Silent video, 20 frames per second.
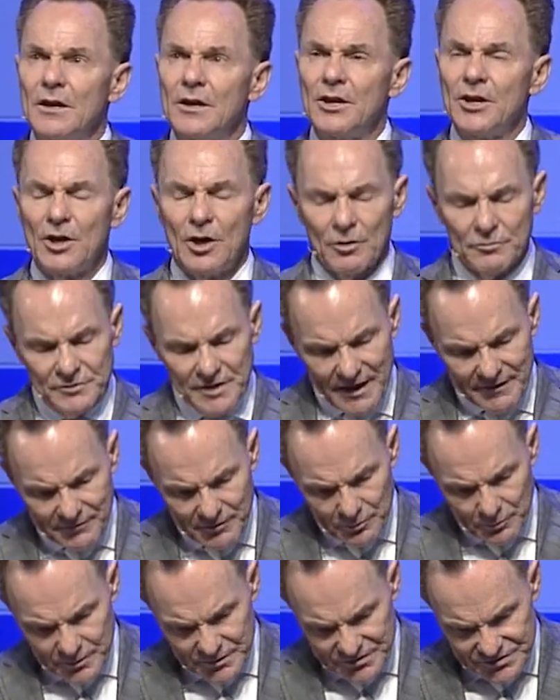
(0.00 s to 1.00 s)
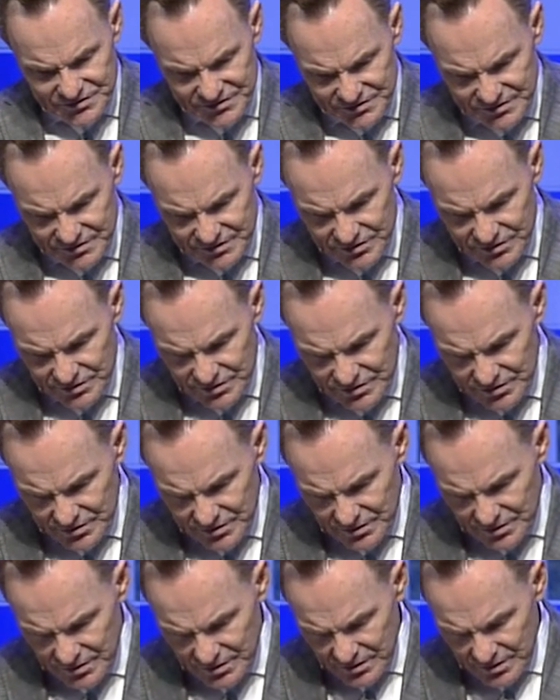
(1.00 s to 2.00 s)
You know, David was
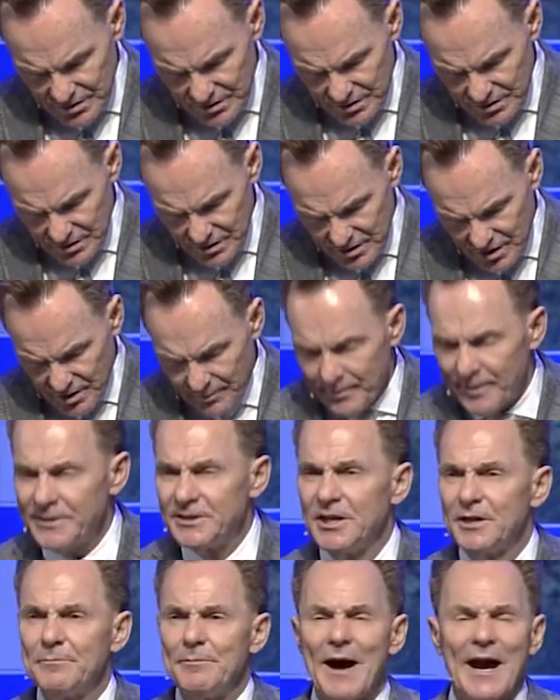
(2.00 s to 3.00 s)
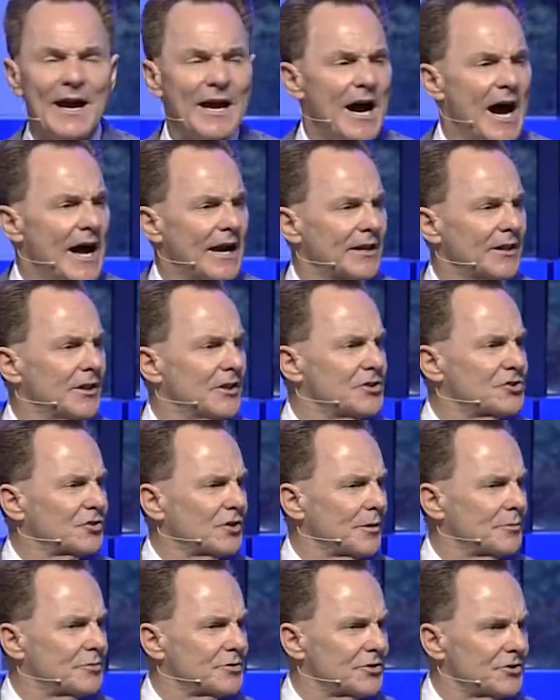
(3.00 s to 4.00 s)
commended by God in the
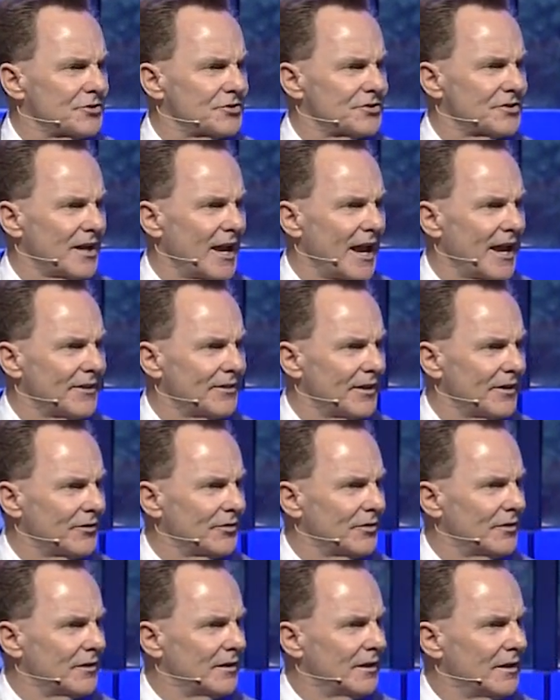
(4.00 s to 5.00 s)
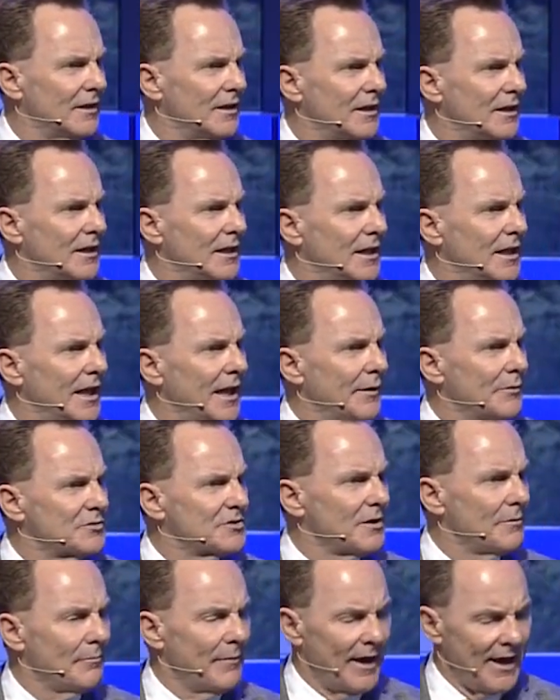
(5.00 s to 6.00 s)
scripture, saying that he
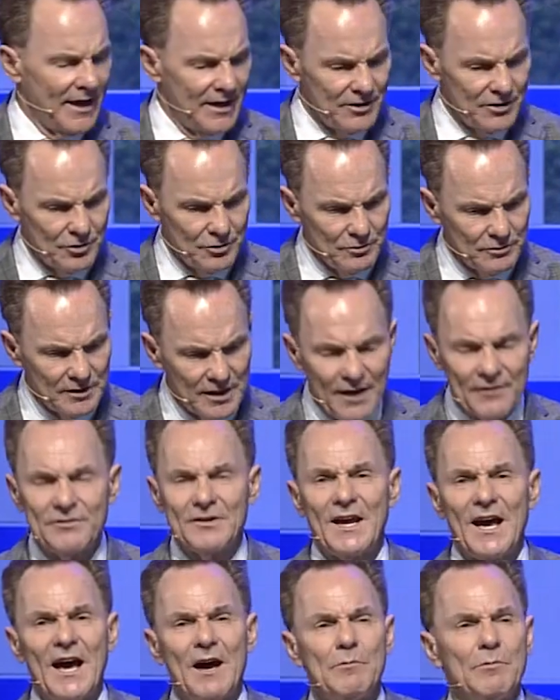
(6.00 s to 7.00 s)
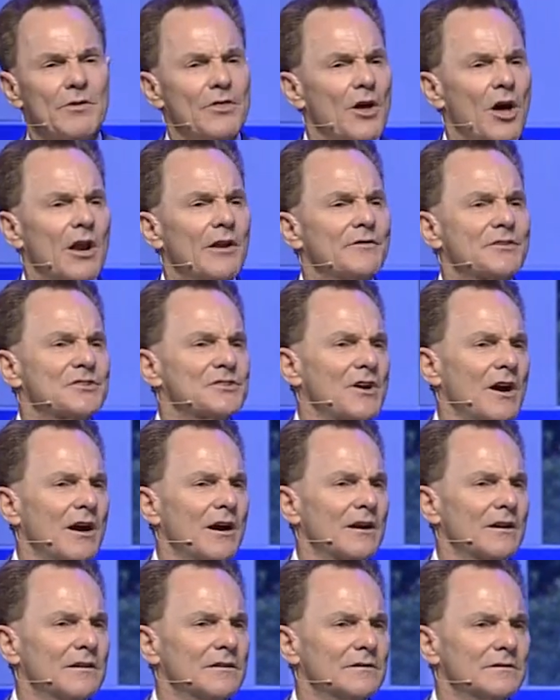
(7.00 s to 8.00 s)
was a man who loved God with all of his
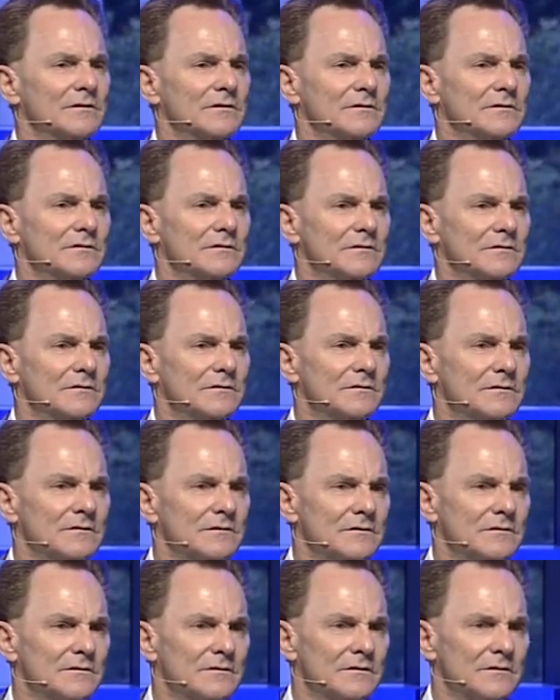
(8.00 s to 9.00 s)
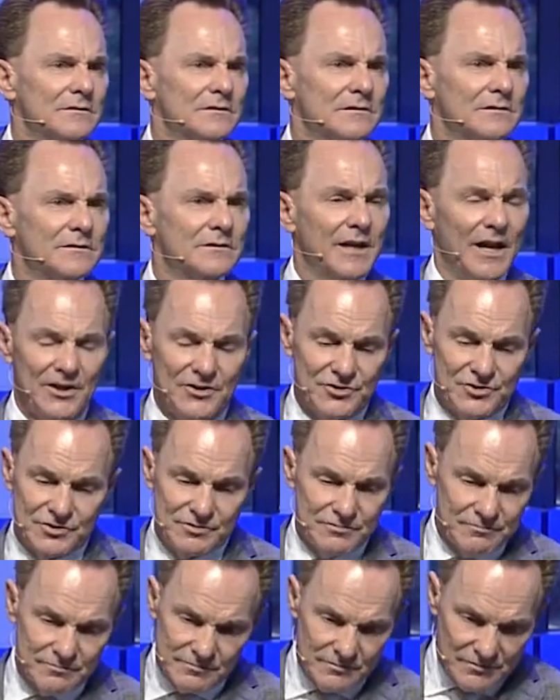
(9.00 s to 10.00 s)
heart. Yet,
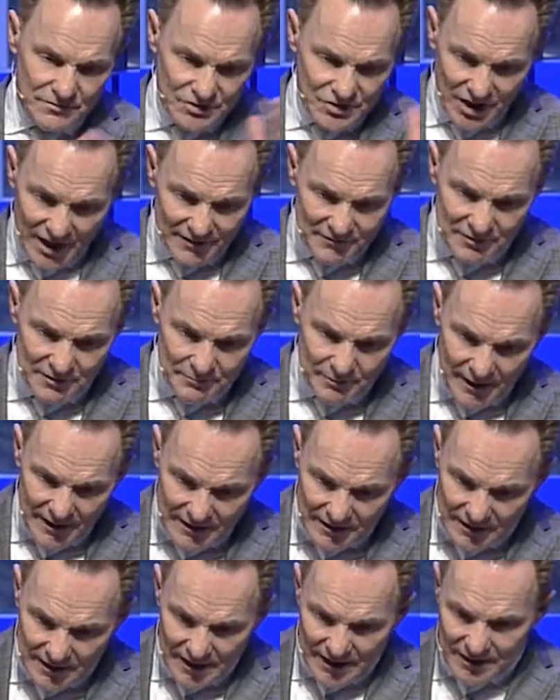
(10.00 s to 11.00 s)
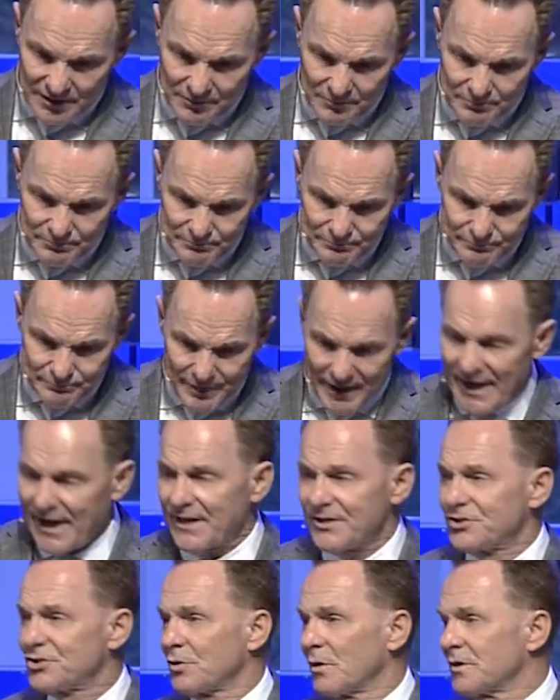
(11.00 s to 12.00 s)
David made a lot of
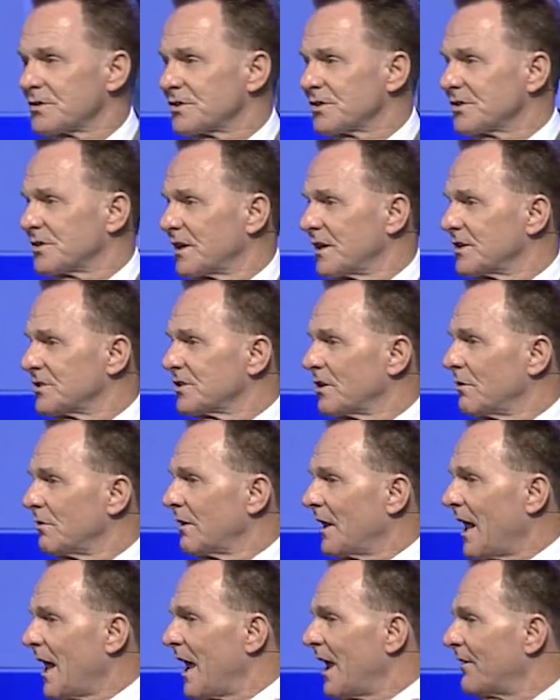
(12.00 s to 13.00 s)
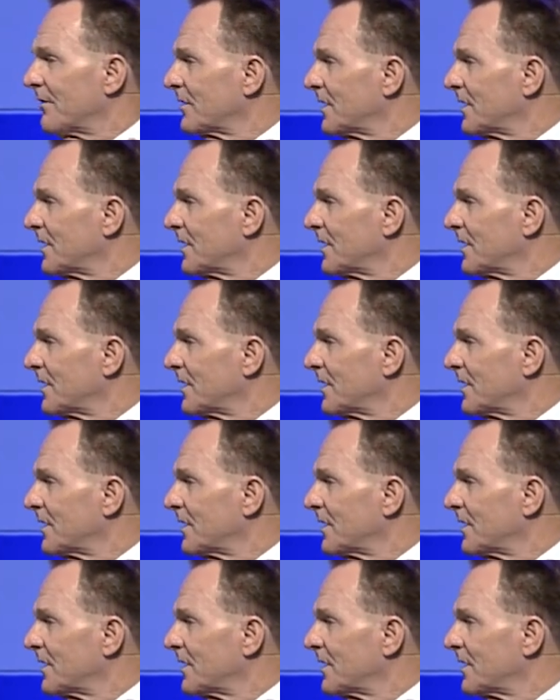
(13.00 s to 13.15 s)
bad choices in his own life.